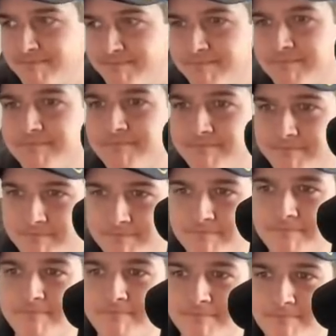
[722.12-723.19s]

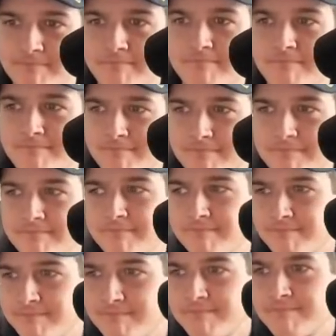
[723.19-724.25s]

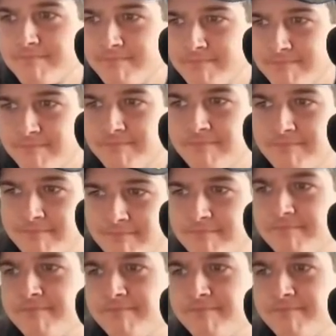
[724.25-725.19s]
No words are spoken by the person on screen.